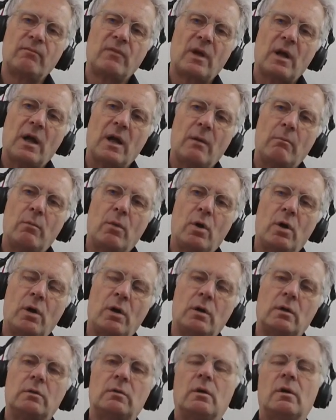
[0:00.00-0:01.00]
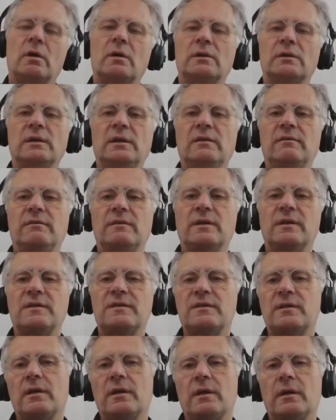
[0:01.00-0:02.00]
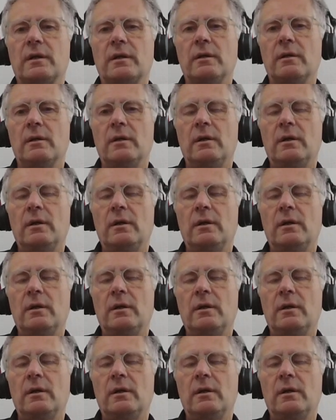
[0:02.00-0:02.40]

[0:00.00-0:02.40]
are more, or even it's a